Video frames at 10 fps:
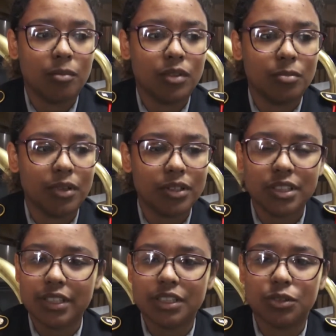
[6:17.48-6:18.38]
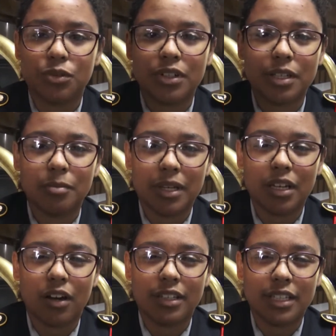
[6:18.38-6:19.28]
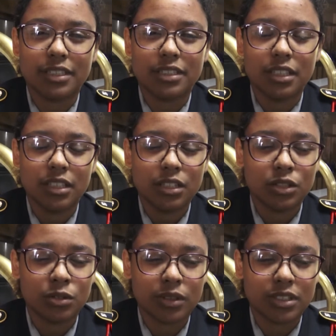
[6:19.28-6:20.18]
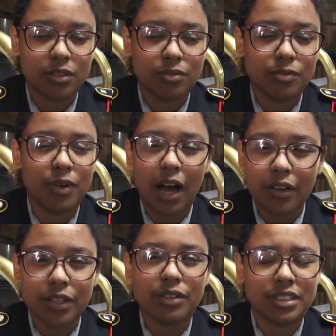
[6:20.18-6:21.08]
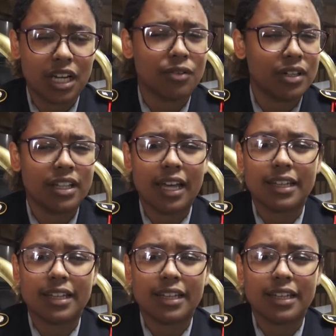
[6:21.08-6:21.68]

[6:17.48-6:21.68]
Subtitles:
the military is really big on these sorts of values, and I really like